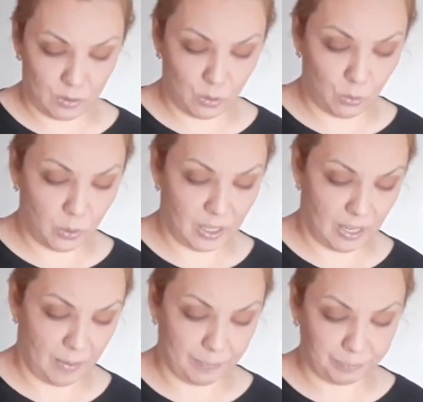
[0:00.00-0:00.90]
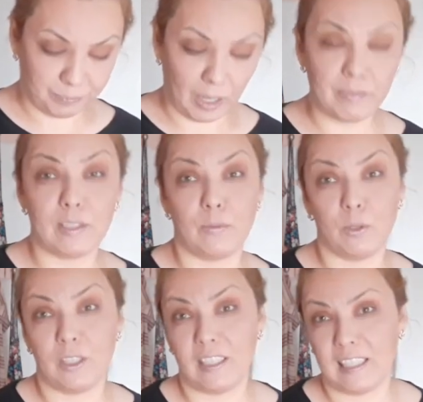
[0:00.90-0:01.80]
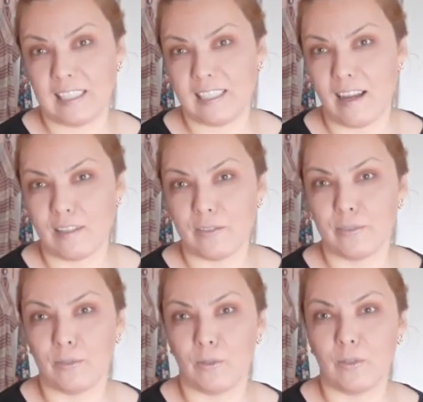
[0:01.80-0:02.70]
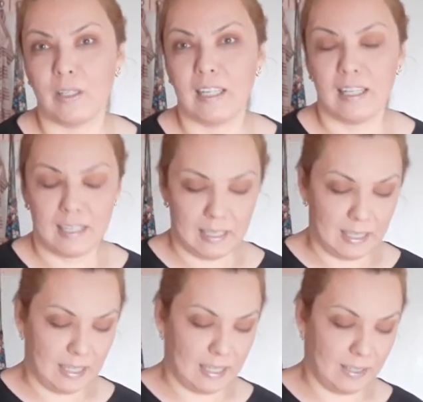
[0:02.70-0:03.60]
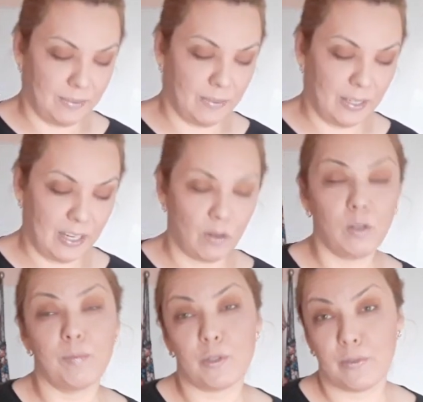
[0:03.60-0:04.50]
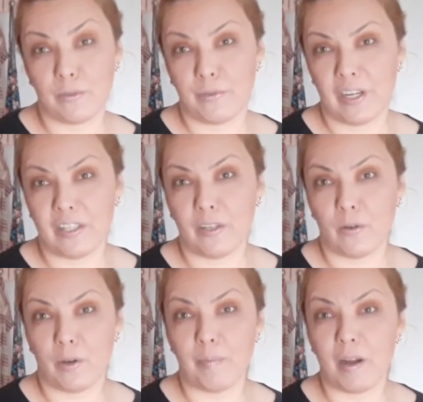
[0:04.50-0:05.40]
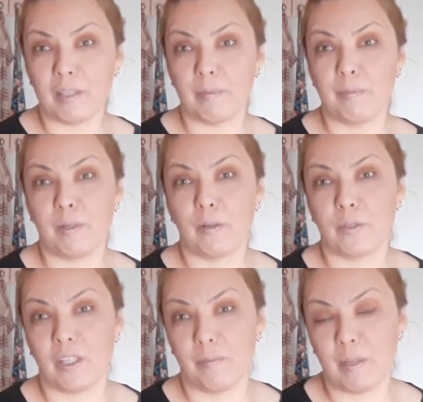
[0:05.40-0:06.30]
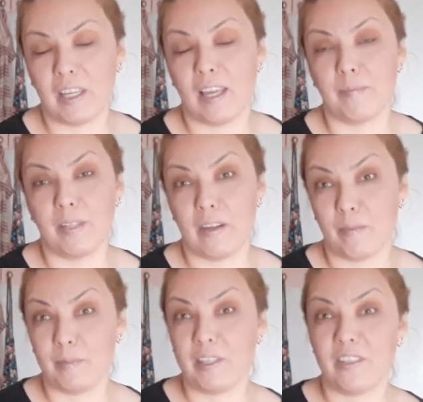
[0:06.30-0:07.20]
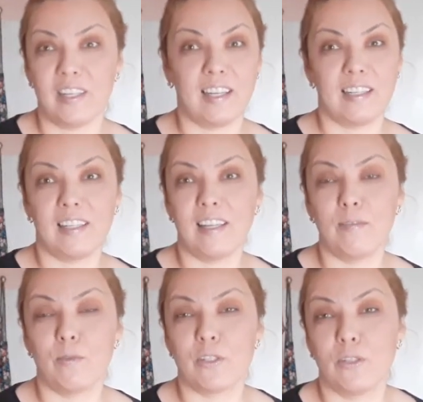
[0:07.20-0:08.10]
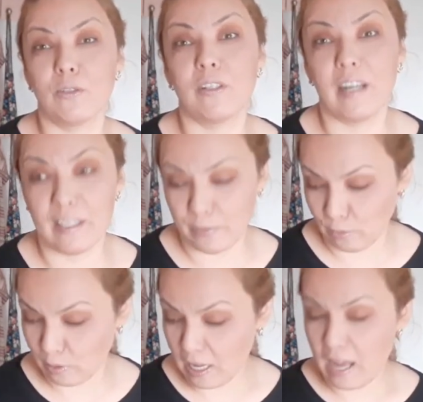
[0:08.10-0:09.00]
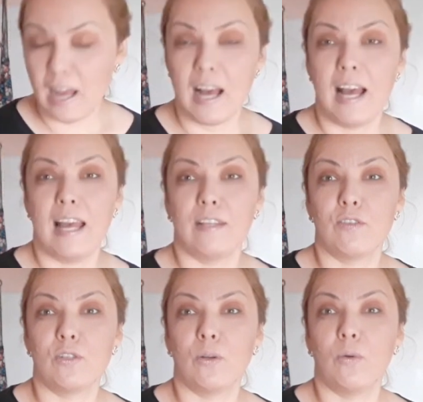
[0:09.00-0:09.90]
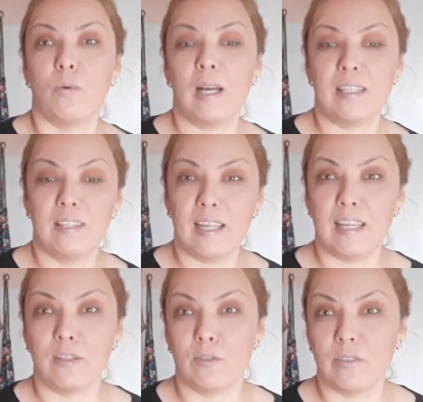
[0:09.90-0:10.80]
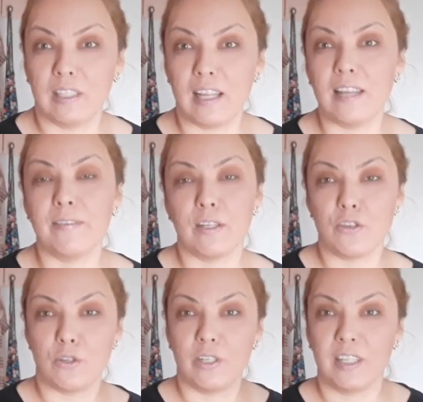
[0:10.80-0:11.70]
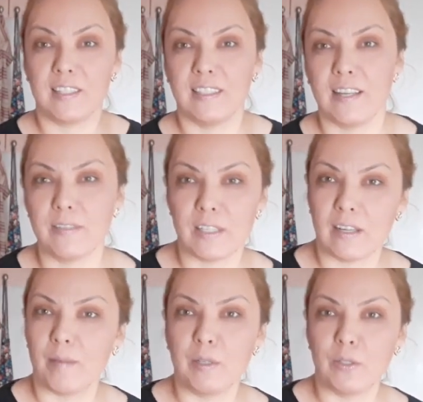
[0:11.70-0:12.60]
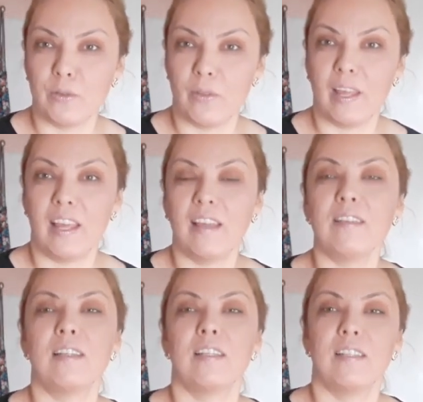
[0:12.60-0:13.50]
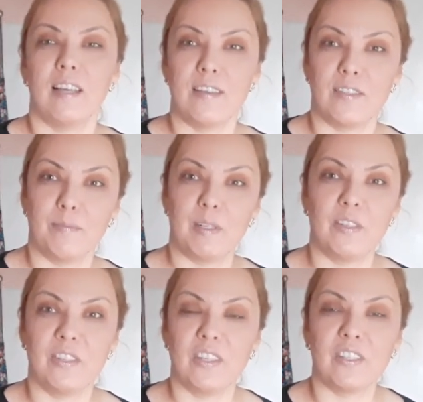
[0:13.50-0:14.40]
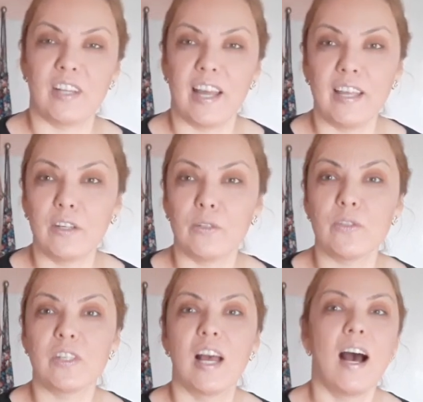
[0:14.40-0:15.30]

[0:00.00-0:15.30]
took him after what he had done for free, almost for free in her apartment, because he became terribly sick and he was not grateful. And so at the end of the life, actually his life is coming to the end, it has medicines diagnosed,